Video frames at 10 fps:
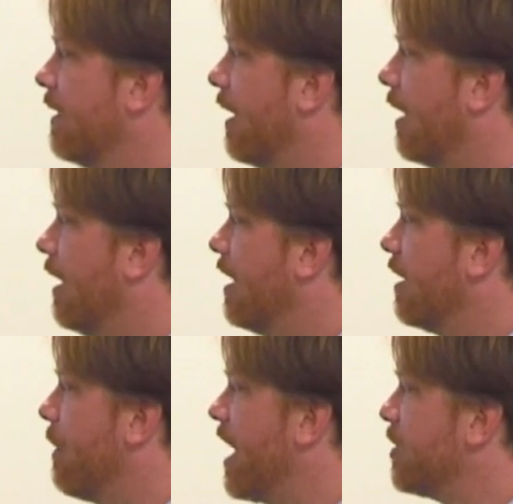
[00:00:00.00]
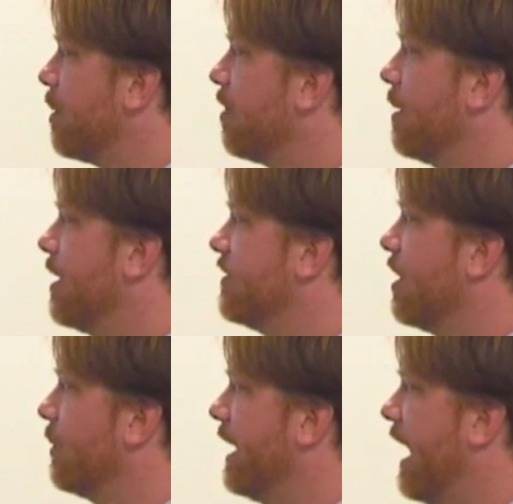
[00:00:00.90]
the, the management primitives
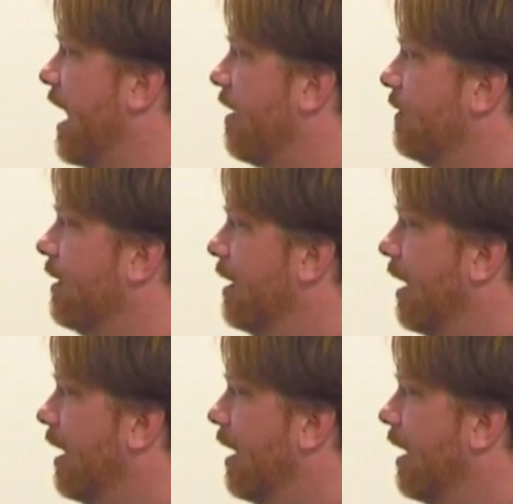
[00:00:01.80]
that we have,